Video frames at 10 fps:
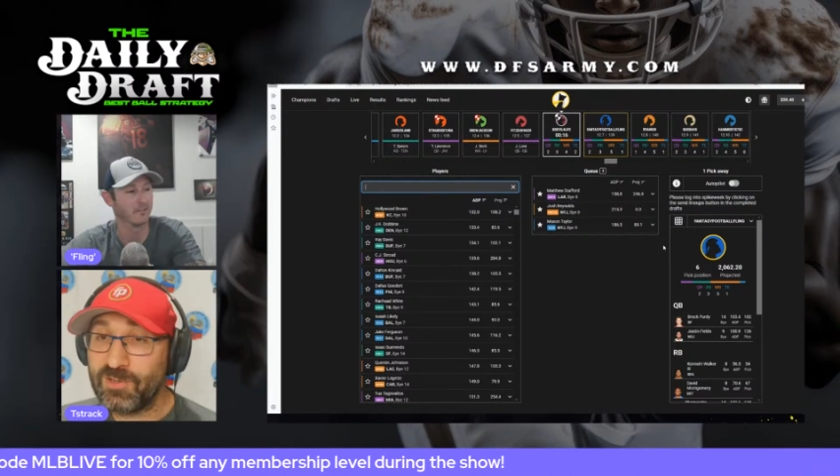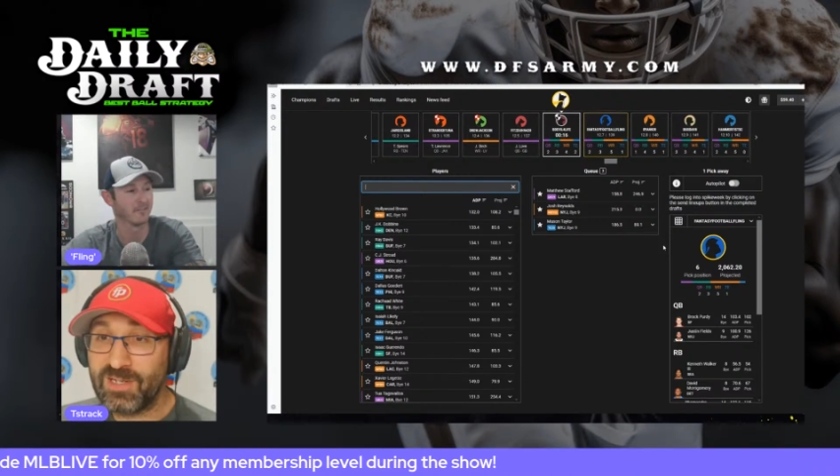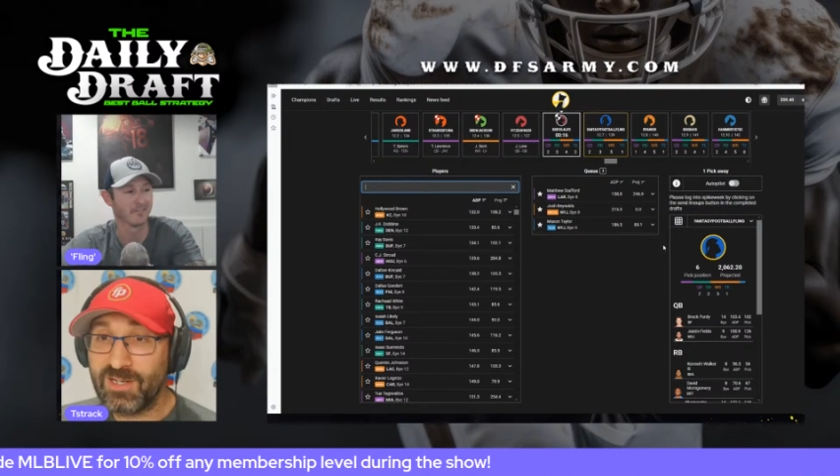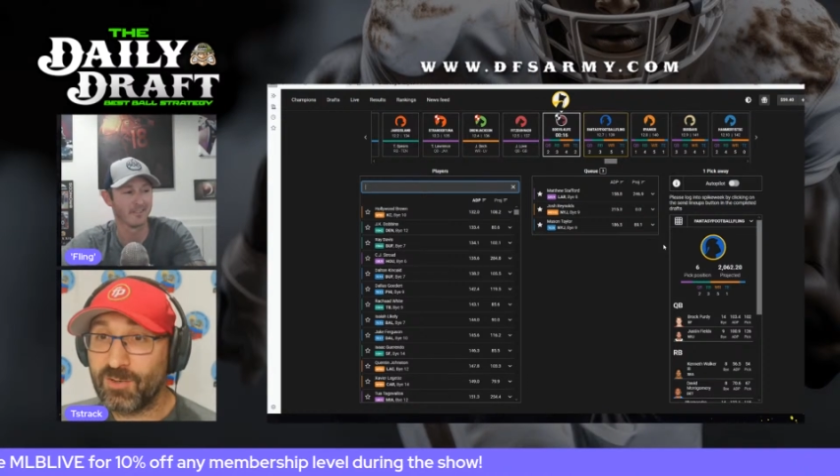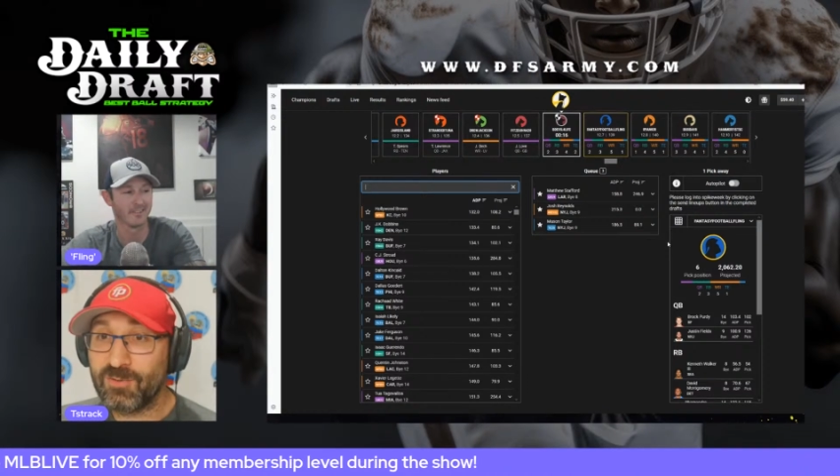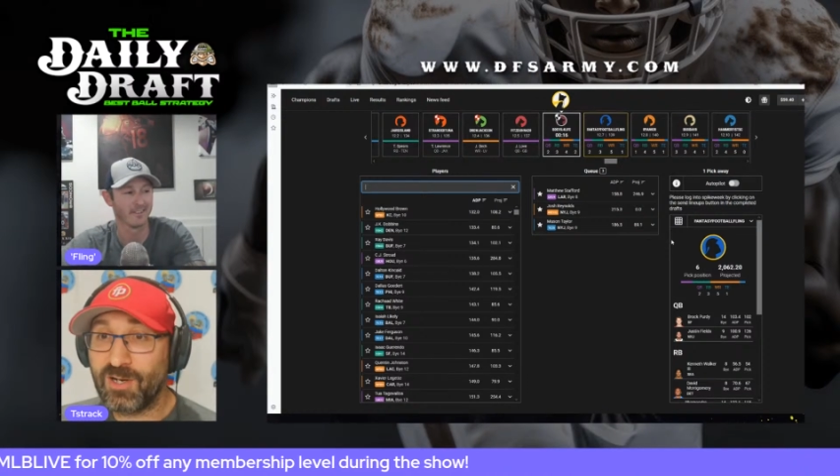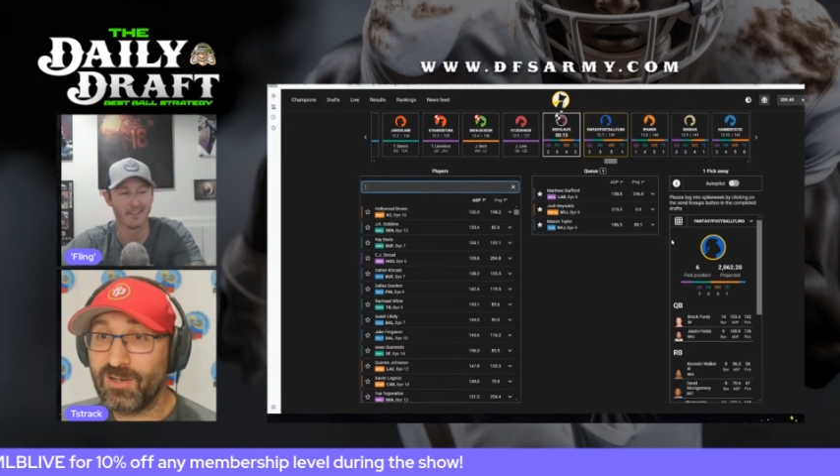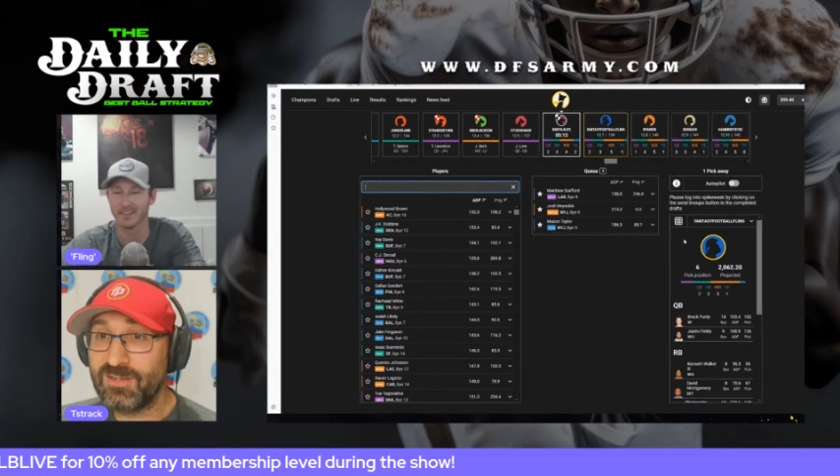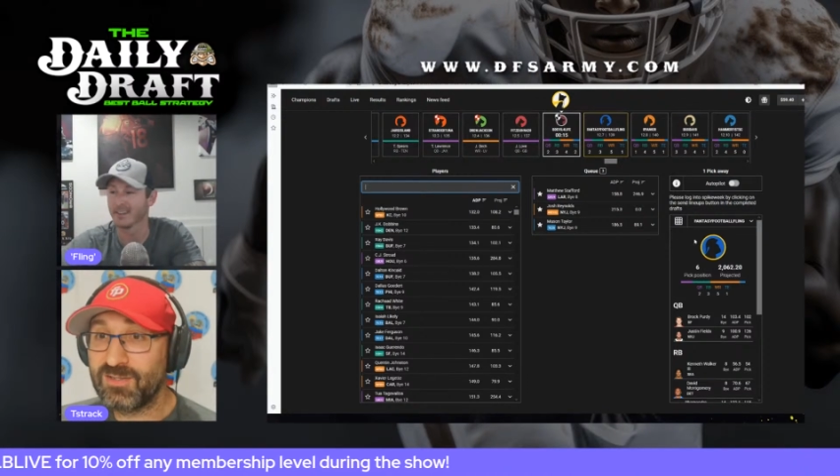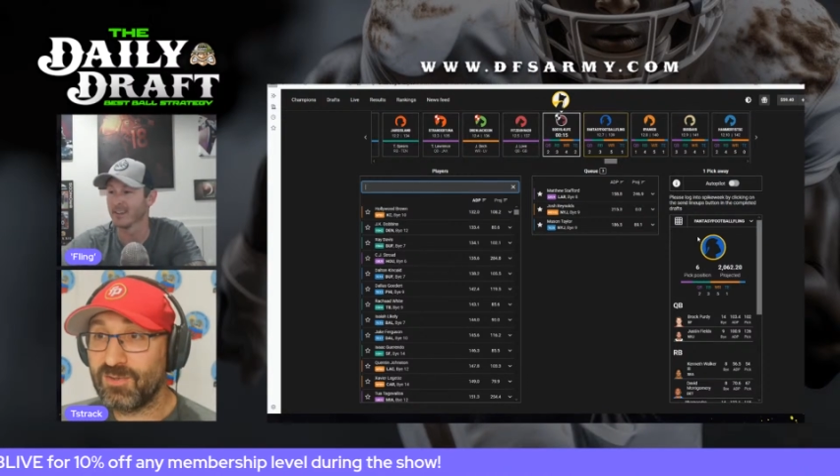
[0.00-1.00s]
We pulled Nico
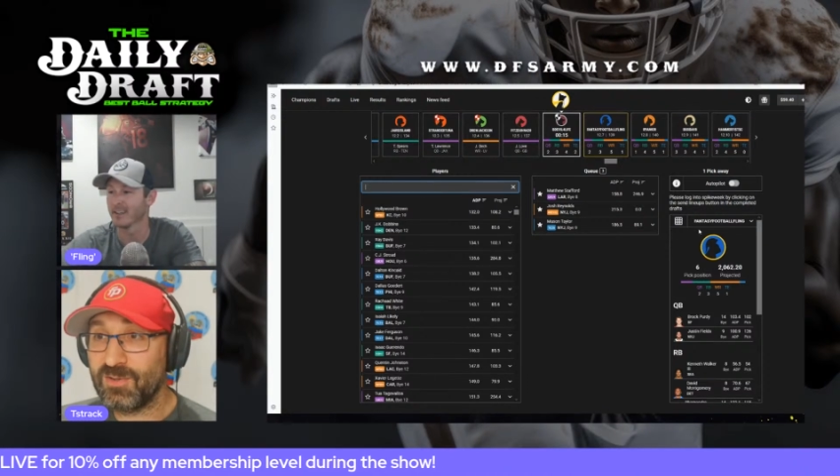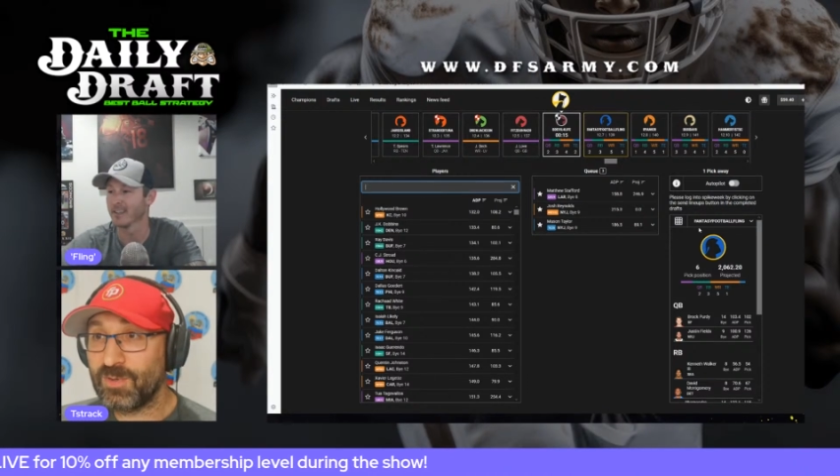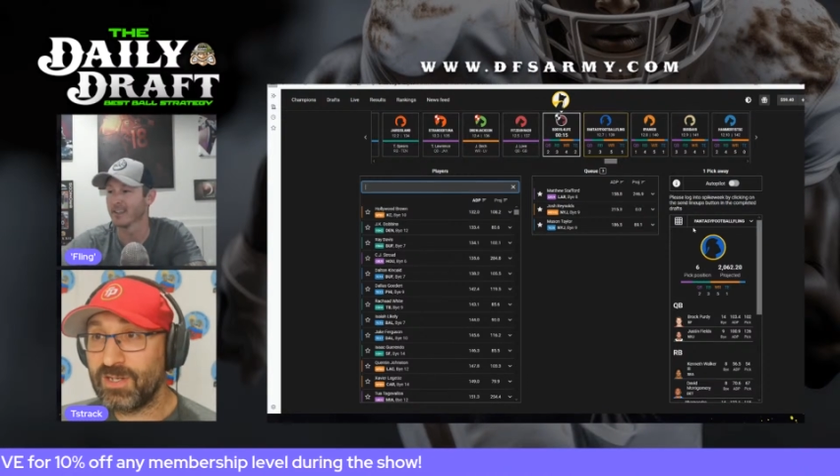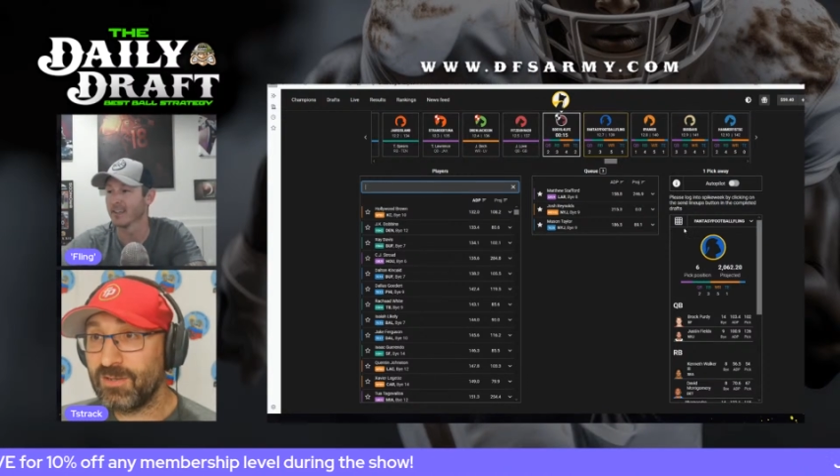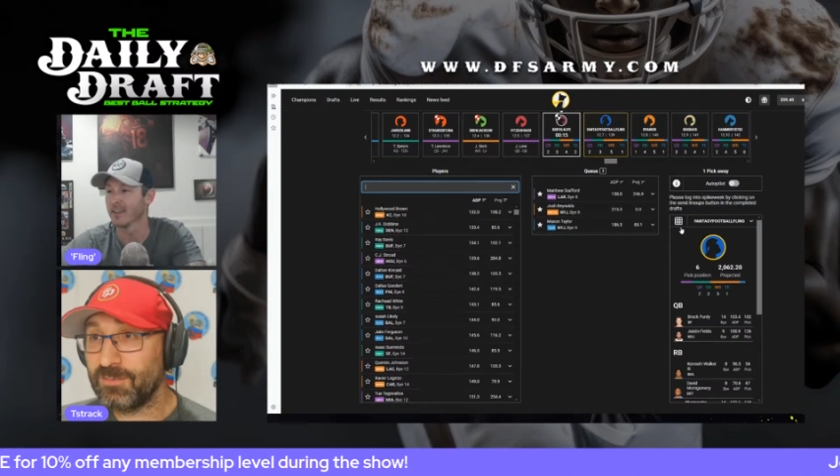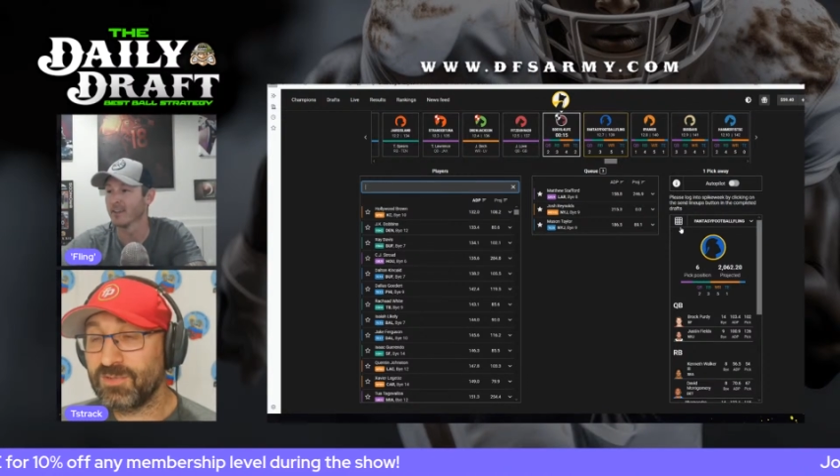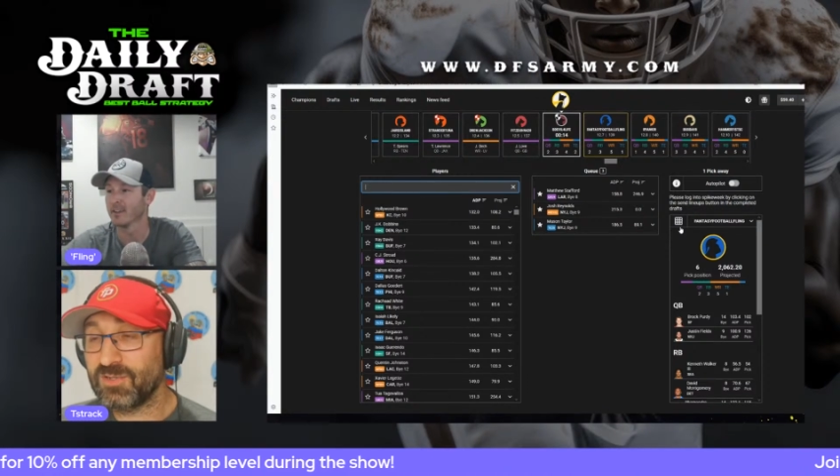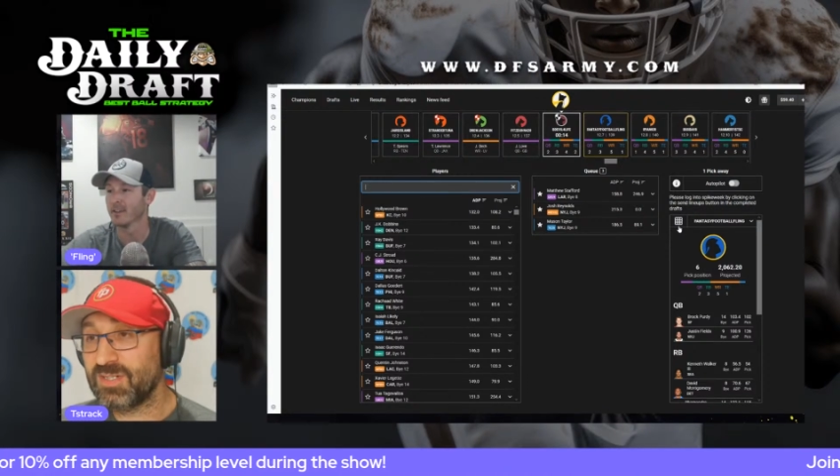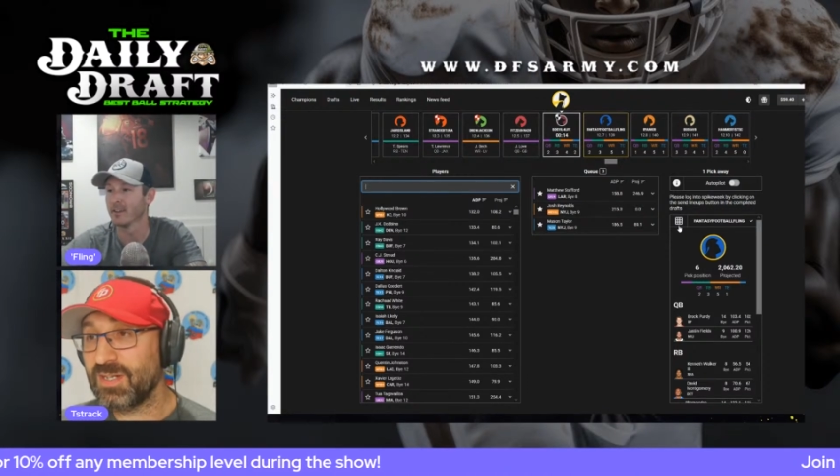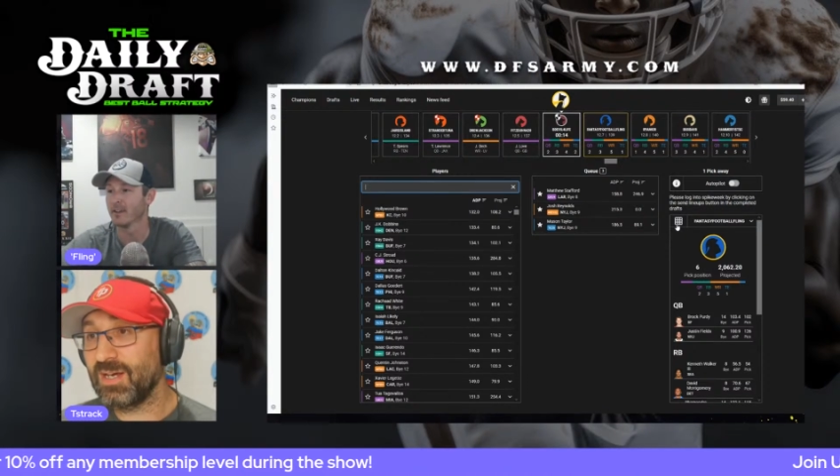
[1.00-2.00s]
Collins all the way up
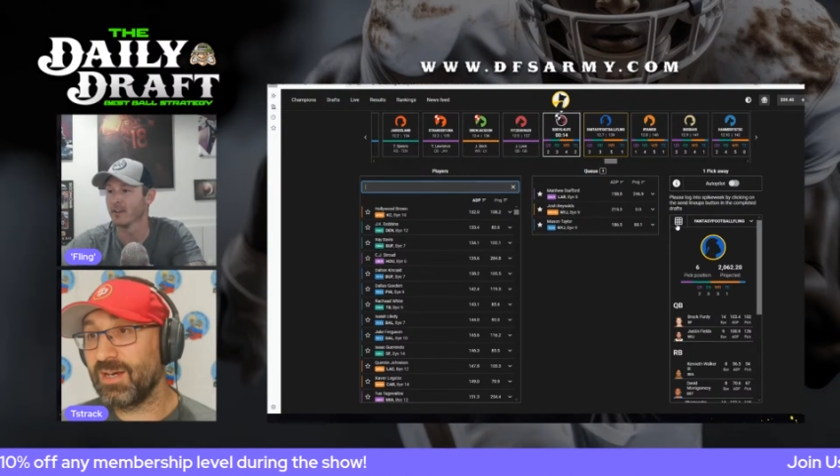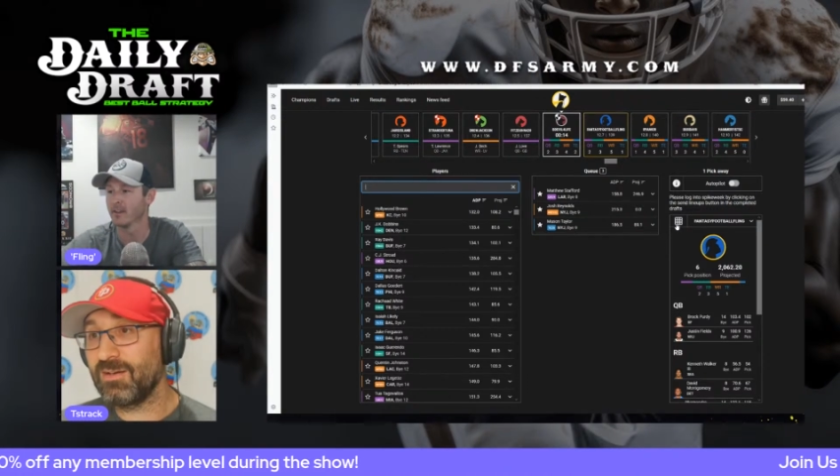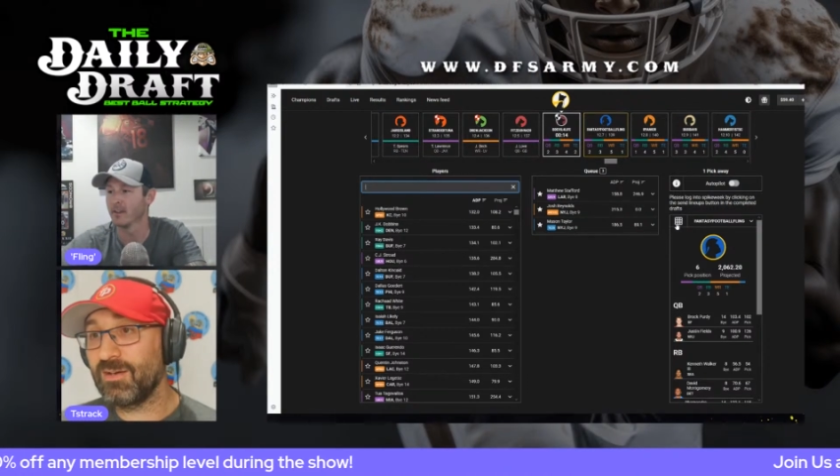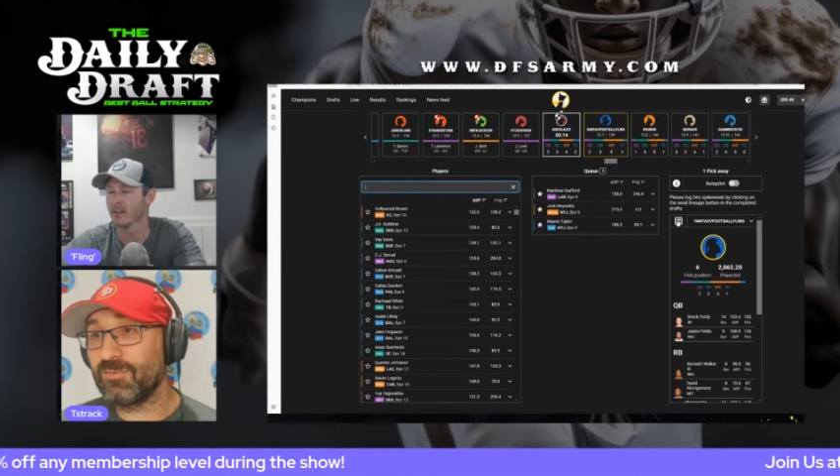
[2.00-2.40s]
just to get